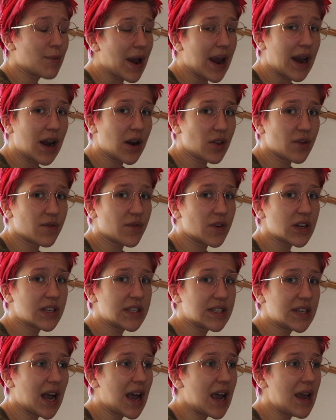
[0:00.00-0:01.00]
my hair the
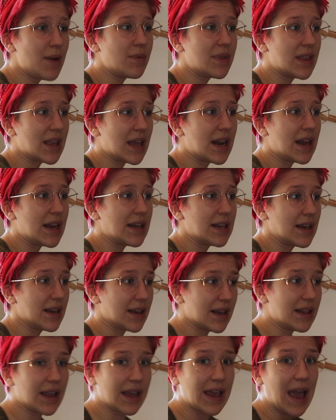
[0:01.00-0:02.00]
first time
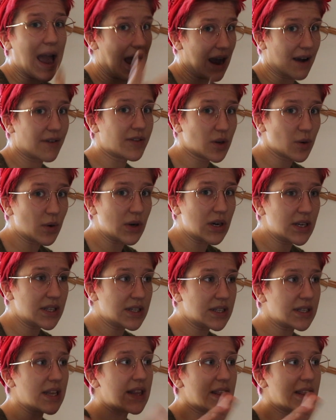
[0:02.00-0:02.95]
afterwards